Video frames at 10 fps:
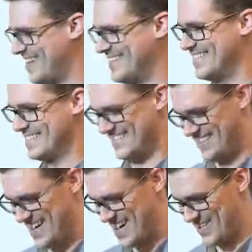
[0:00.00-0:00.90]
Great.
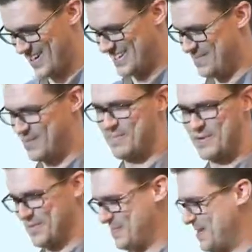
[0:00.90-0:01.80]
Wow, I got someone
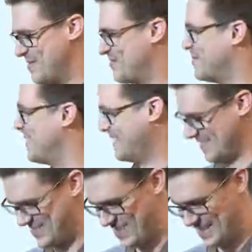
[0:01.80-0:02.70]
to push the button for
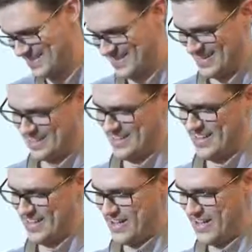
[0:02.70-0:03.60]
me. It's great.
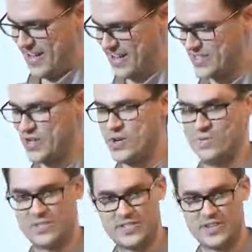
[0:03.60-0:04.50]

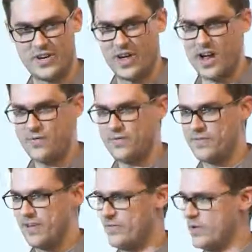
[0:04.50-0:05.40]
So to start
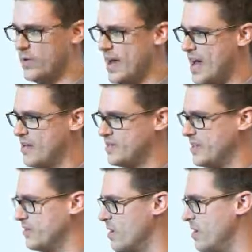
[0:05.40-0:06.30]
off, if you
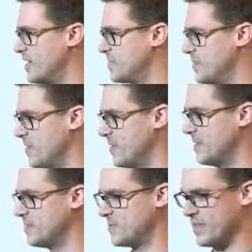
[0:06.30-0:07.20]
have zero
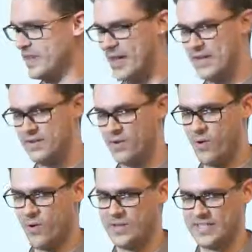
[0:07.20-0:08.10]
experience with Git
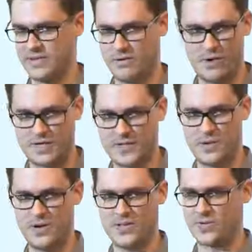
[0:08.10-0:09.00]
or zero
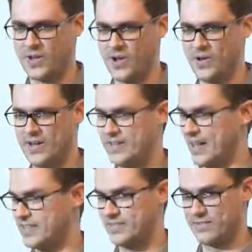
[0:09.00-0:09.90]
experience with
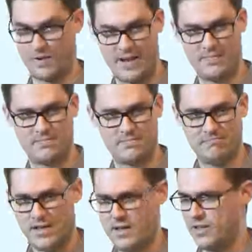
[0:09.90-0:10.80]
coding, that's great.
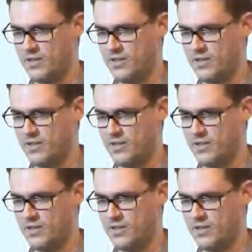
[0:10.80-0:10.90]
